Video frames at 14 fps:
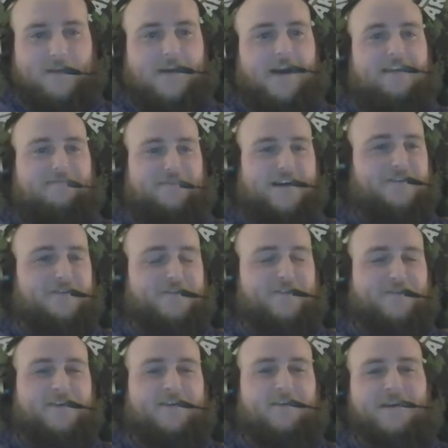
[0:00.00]
I do
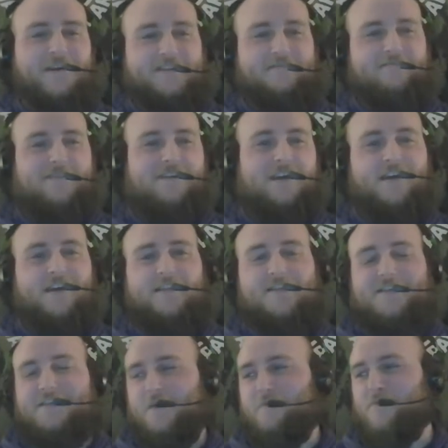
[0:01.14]
as well. I mean,
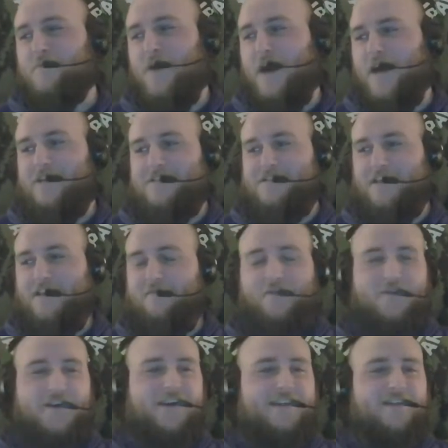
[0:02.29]
the double buys and
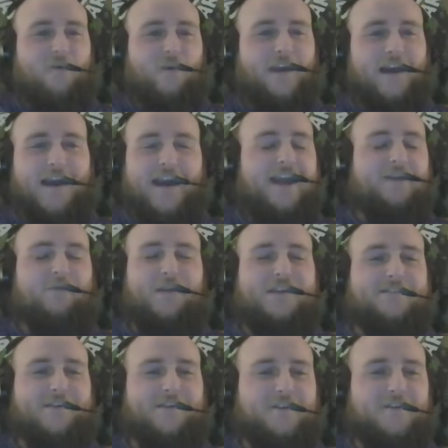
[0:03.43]
everything, and I hate
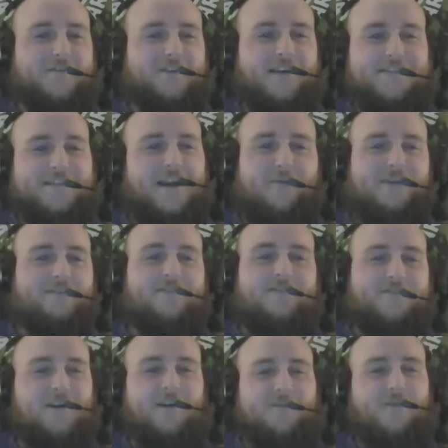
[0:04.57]
week 0. It's not week.
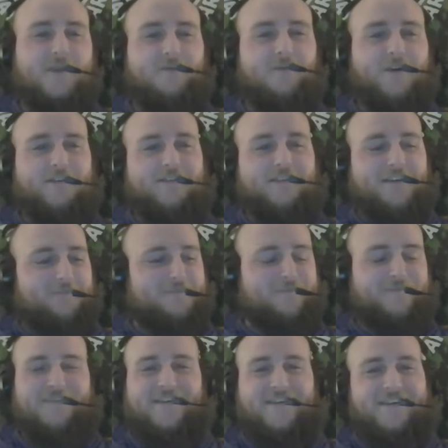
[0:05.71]
Just call it week 1.
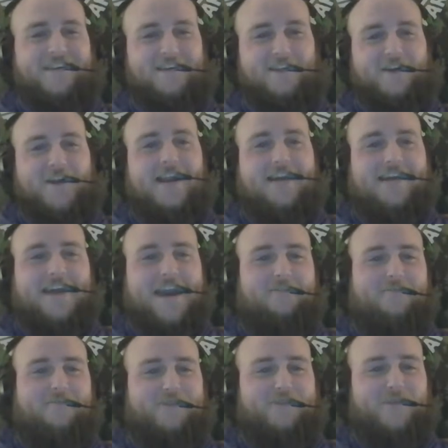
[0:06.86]
Learn how to
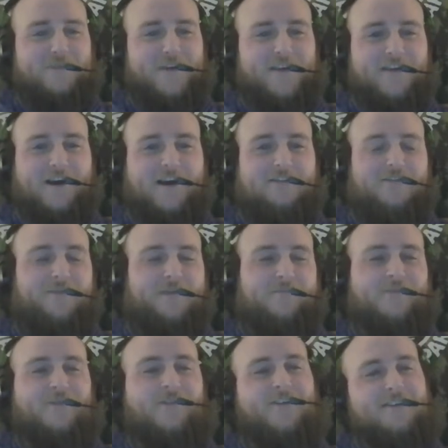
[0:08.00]
count. We're supposed to be in college,
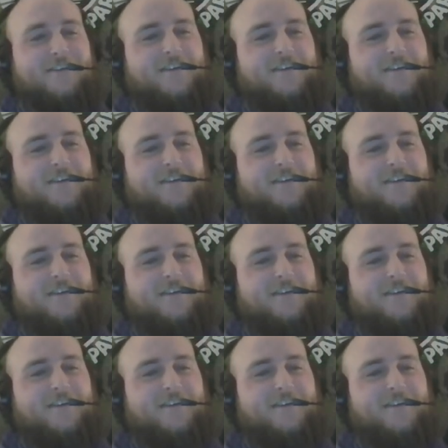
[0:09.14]
people.